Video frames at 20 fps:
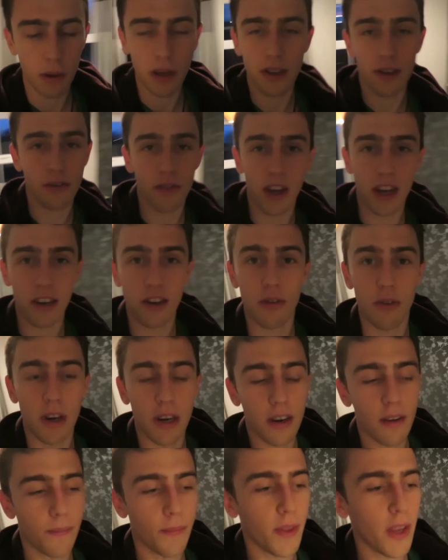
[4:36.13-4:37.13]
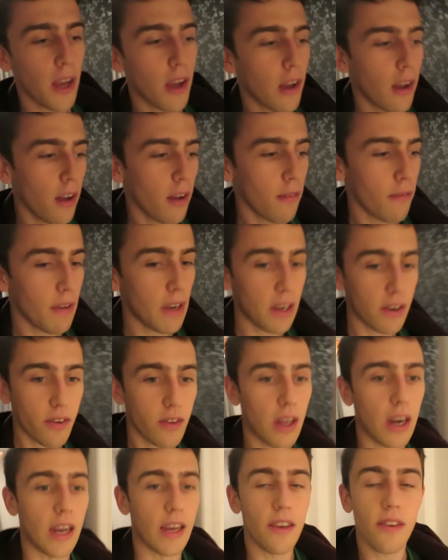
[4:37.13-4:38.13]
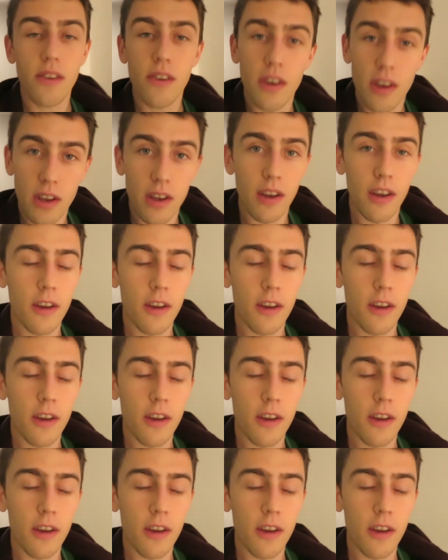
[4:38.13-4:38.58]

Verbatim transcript: piece of data in. Fix the list.